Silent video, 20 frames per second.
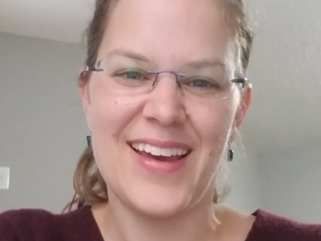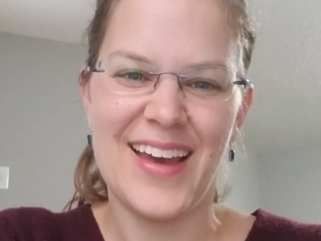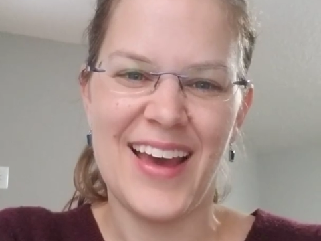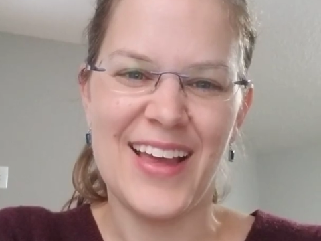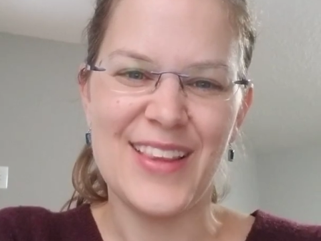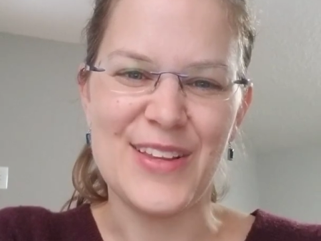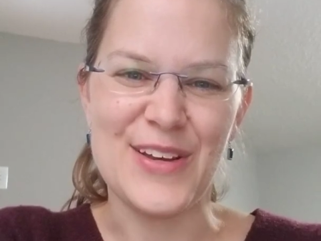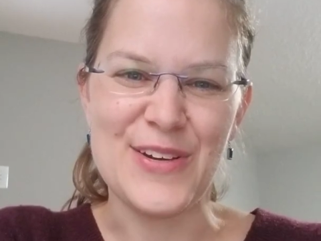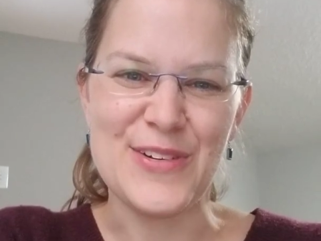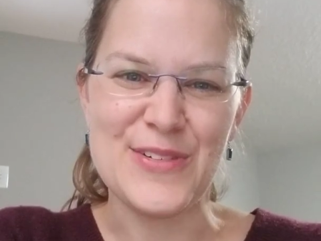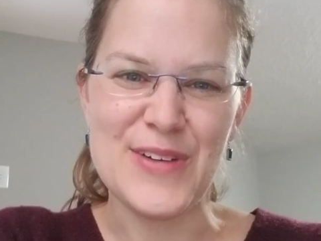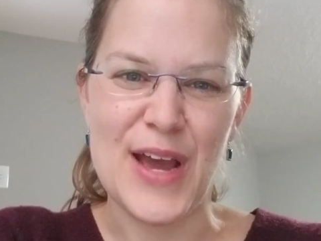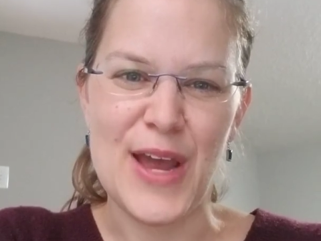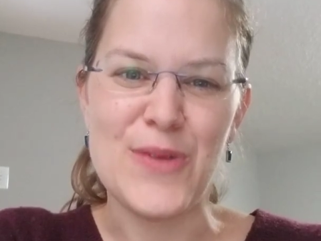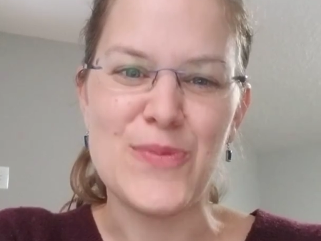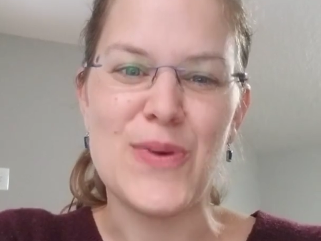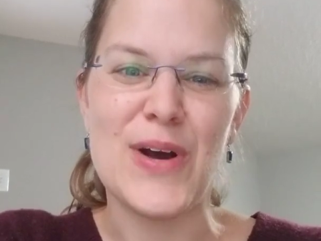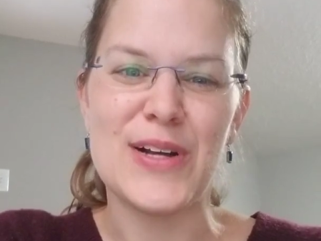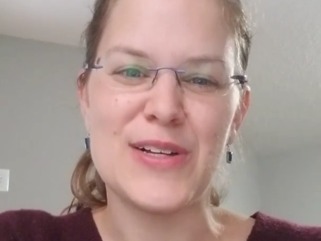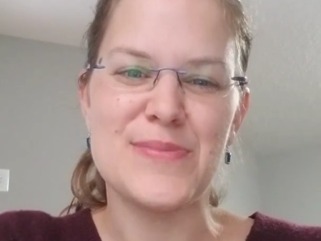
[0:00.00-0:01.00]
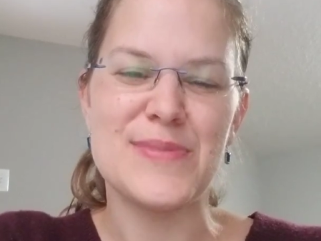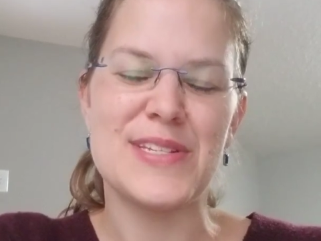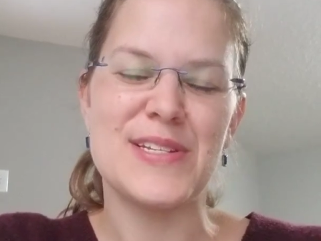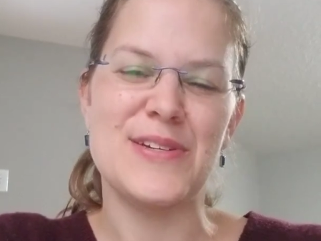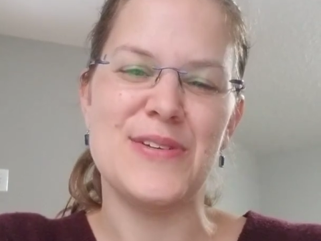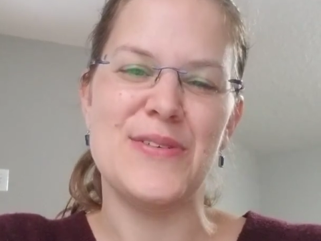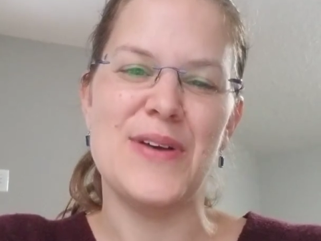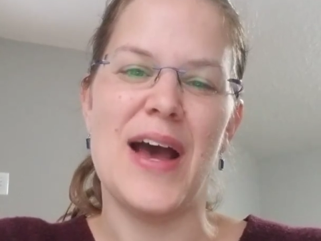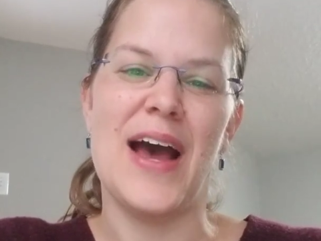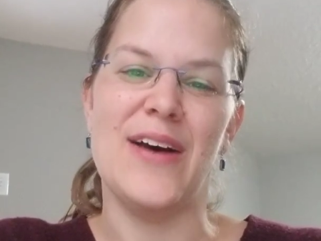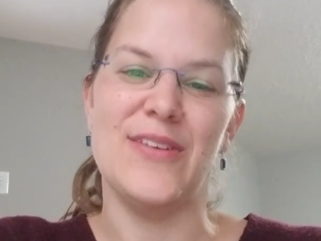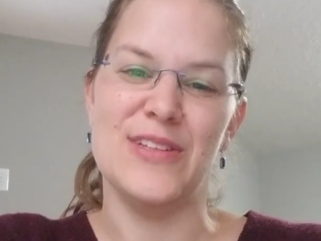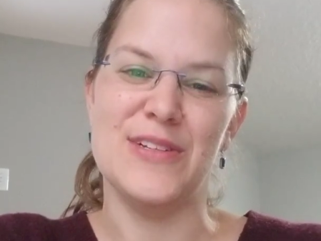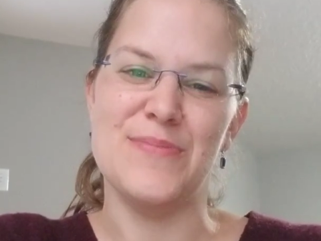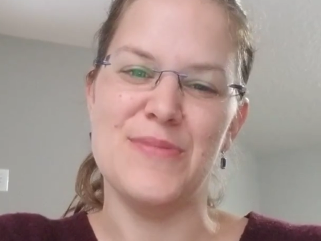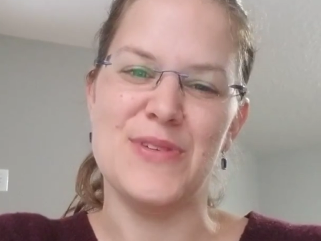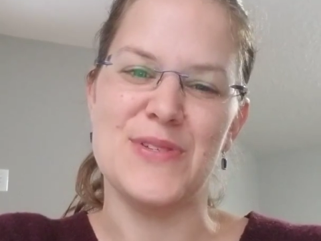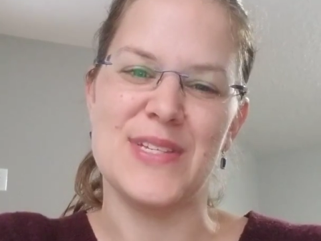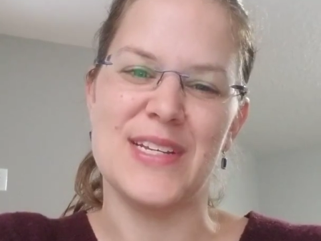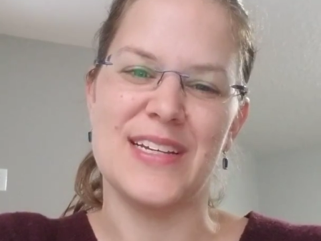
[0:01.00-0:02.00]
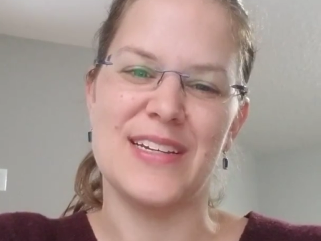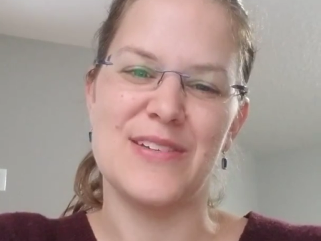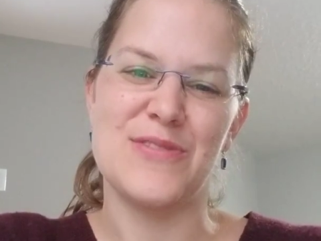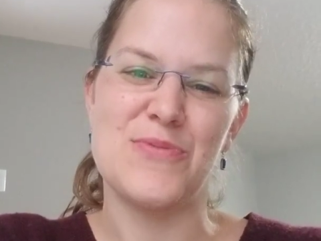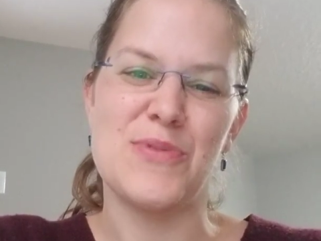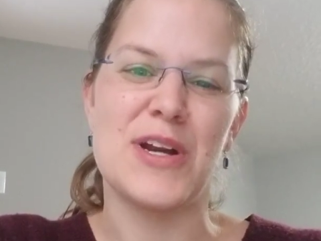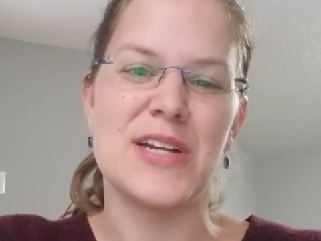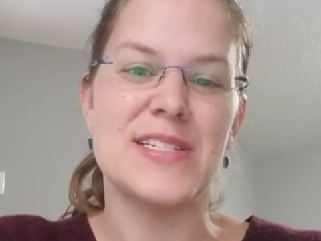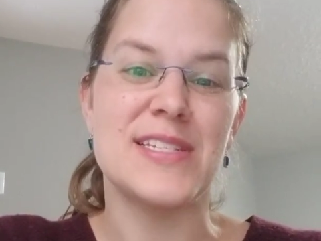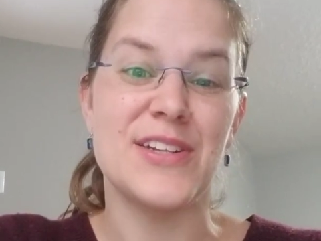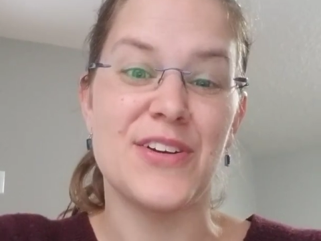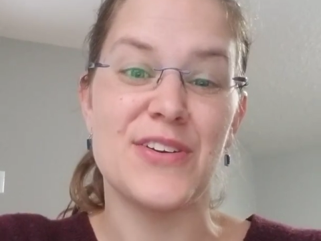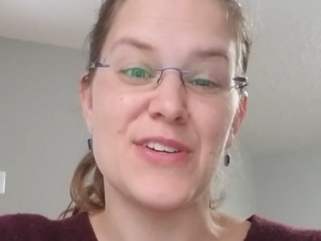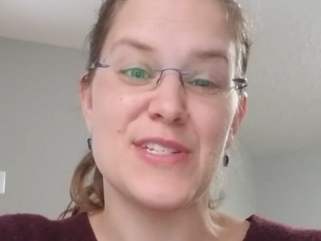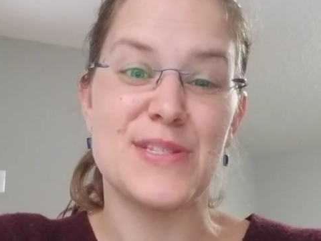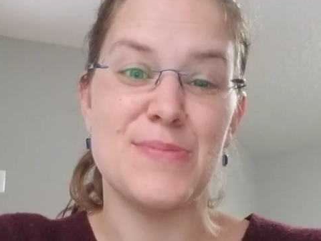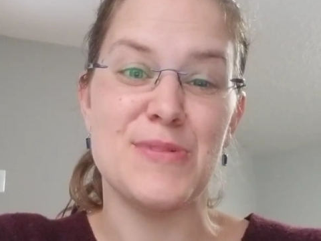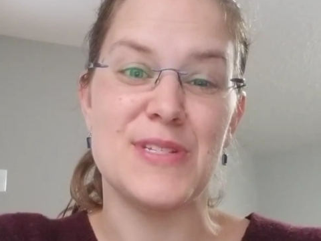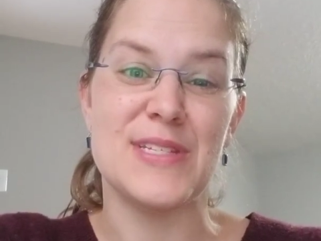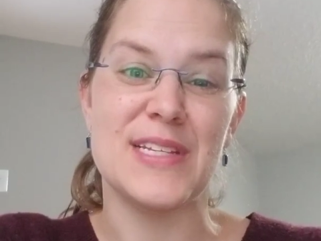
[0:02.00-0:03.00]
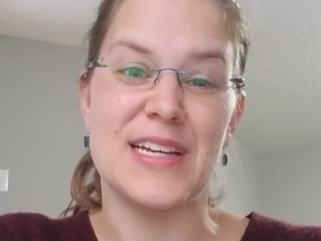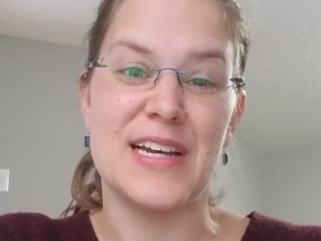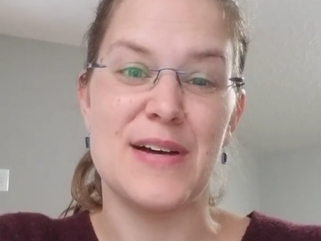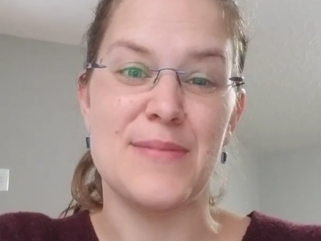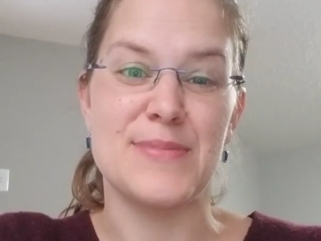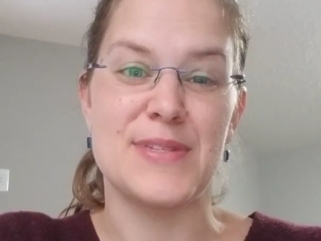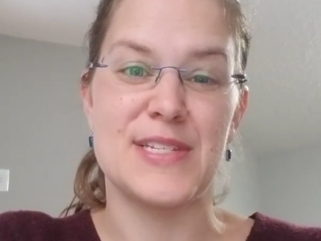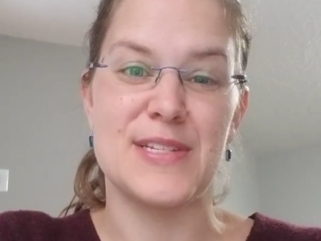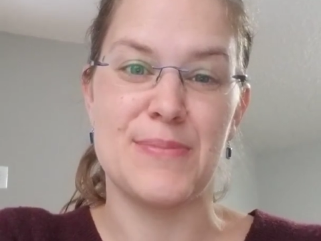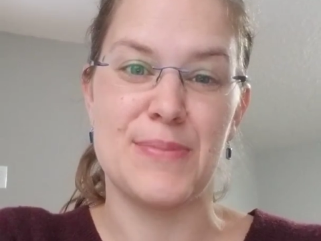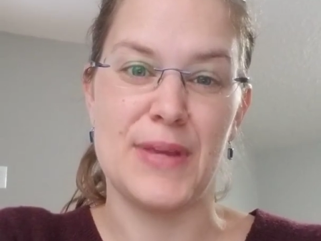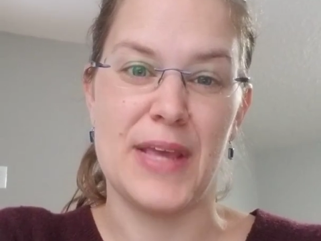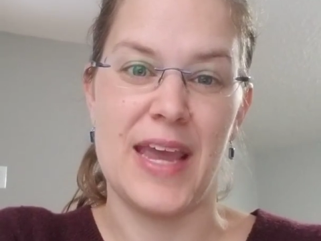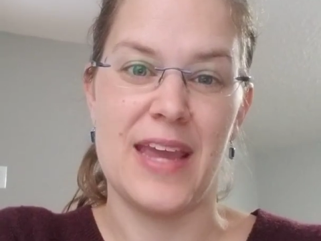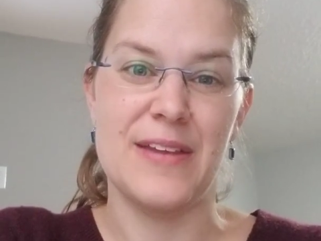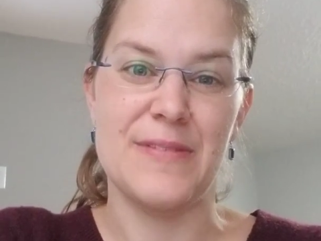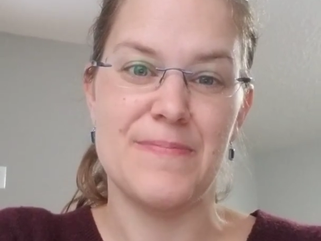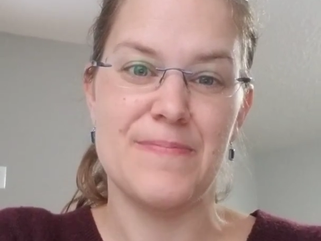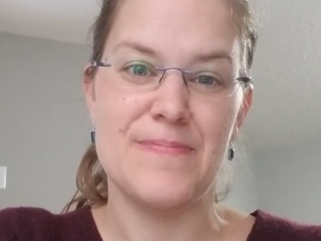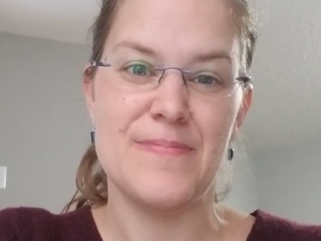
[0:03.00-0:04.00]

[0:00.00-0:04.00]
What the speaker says: Hello, and welcome to Owlet Music, where serious music comes to play.